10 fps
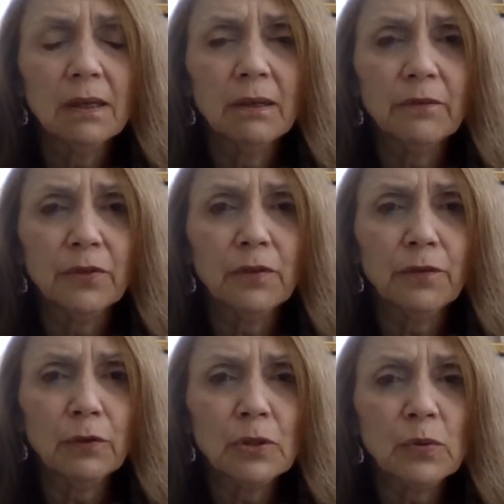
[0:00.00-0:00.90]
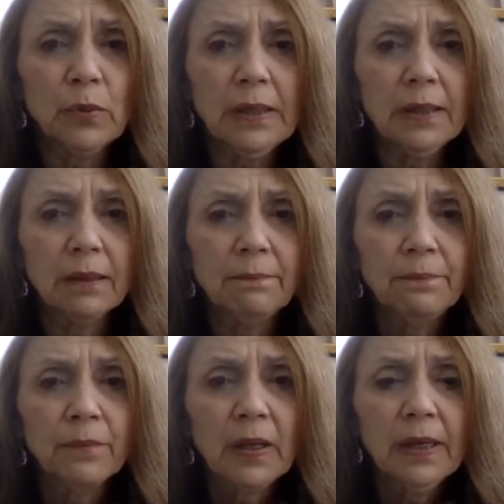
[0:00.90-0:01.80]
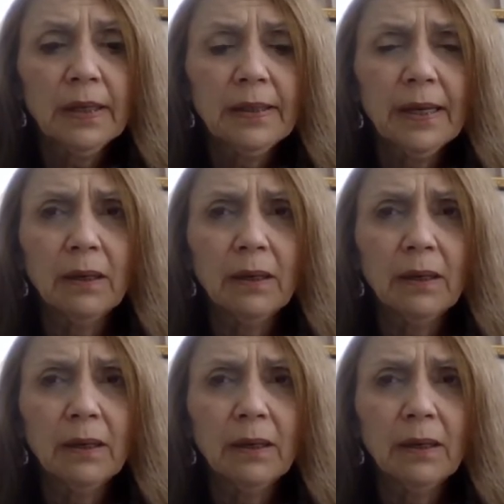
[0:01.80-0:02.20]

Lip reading: for the first week. And